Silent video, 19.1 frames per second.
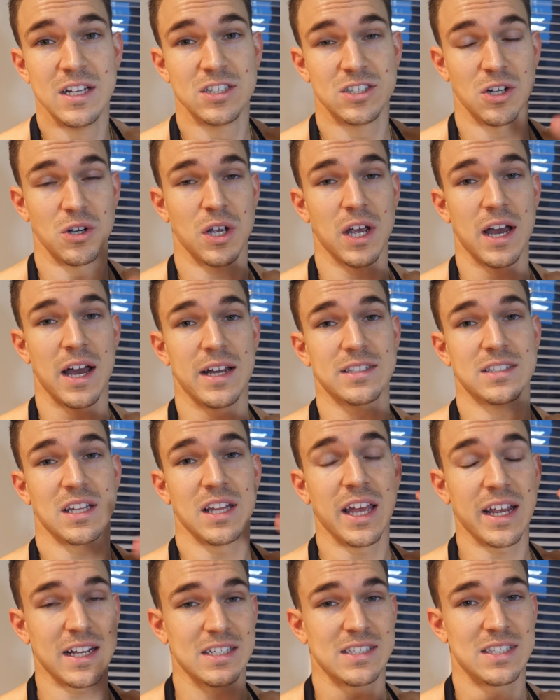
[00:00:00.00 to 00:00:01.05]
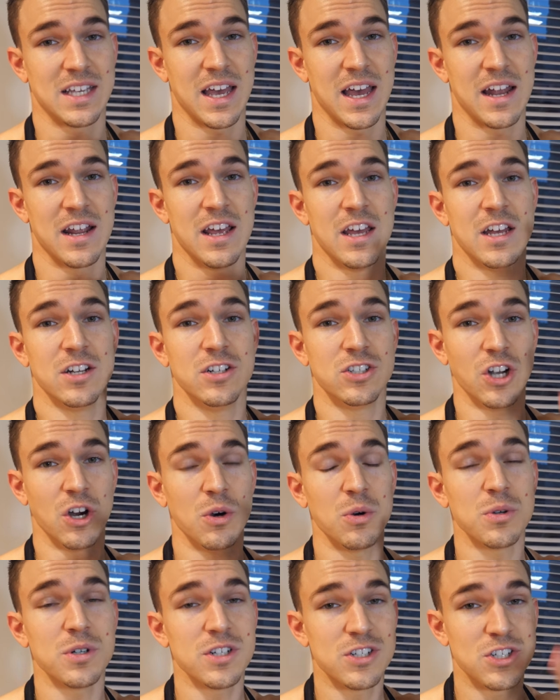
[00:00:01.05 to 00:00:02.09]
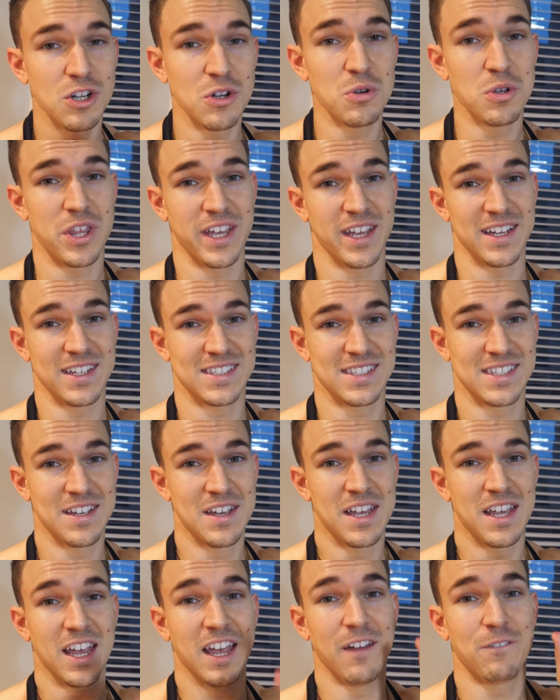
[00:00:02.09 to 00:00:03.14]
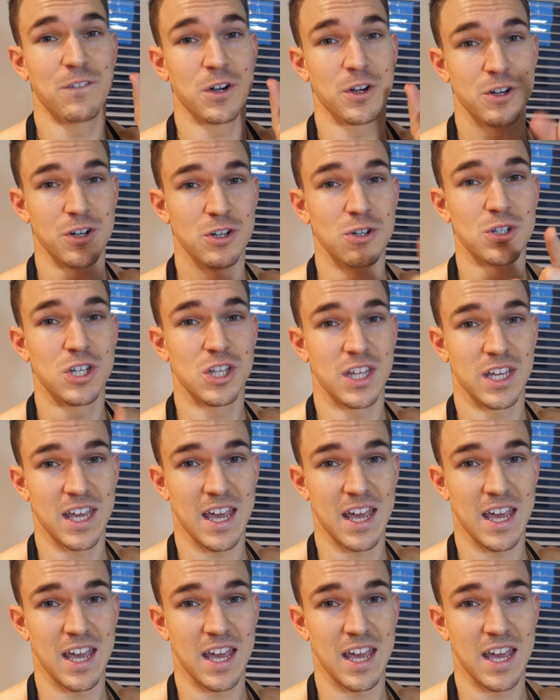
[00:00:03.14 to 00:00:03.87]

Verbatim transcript: So guys, like I said, don't do this if you're new to the